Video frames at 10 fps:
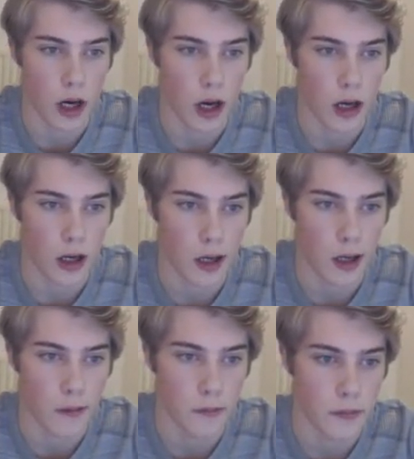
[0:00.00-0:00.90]

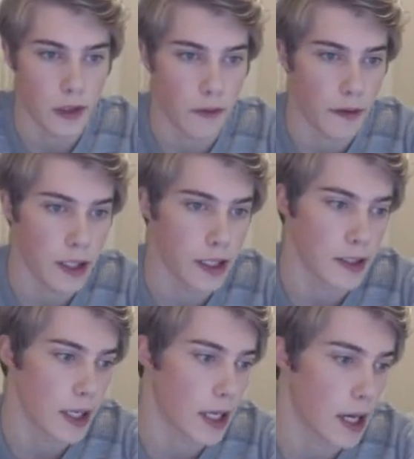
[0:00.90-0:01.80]
um, defend this
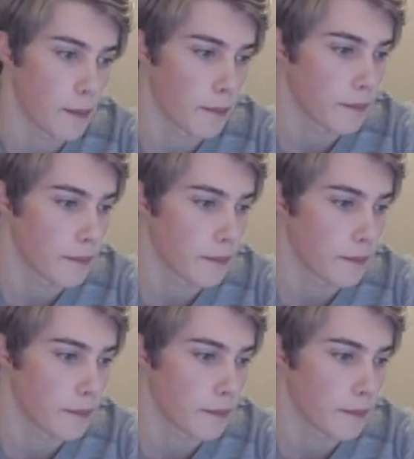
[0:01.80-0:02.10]
endgame.